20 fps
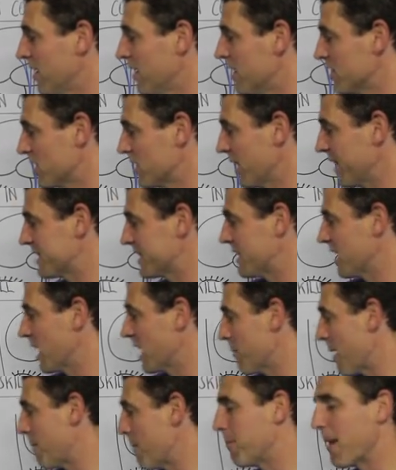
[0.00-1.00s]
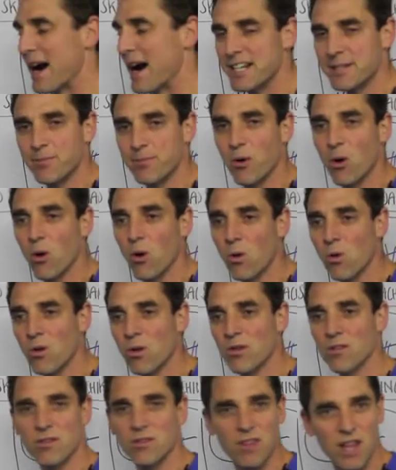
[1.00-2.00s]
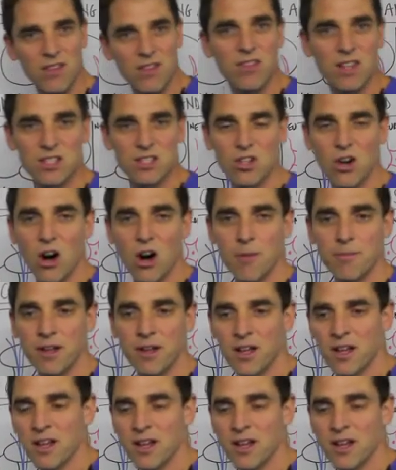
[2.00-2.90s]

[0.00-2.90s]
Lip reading: So let's think about baseball in this time.